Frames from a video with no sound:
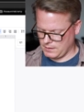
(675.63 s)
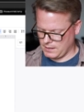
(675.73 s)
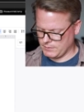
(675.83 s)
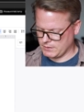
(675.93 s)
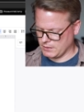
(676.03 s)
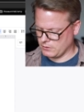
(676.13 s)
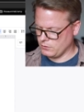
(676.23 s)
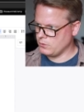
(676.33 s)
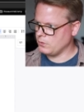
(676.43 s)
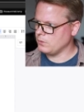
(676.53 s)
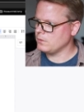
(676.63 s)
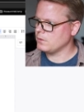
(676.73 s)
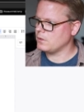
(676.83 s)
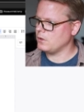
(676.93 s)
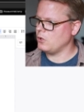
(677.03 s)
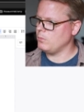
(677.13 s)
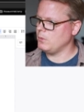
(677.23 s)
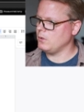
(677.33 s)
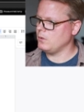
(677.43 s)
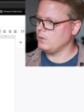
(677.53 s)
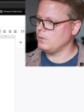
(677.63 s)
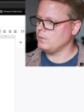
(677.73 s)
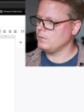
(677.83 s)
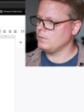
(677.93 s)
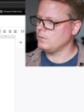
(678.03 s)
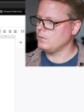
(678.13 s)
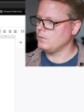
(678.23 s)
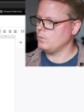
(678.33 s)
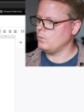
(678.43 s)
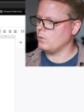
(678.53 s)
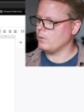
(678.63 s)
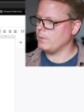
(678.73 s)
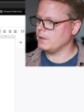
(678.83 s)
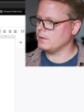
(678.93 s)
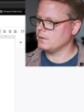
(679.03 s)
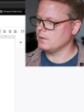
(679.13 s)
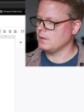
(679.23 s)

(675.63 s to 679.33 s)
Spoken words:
I'm just going to Google global warming.